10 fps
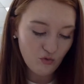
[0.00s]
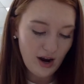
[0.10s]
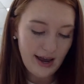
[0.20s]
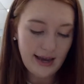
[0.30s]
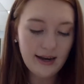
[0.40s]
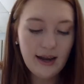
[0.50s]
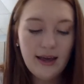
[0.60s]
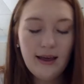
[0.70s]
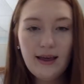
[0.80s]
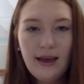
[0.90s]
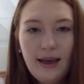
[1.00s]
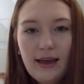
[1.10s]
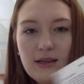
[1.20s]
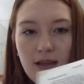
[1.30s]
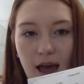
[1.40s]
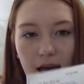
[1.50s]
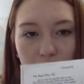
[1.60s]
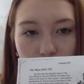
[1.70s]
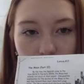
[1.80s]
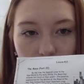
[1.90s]
rain is
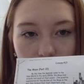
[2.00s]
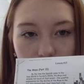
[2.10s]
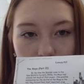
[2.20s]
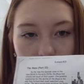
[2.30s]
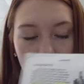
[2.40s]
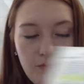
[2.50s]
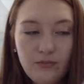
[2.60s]
a blank.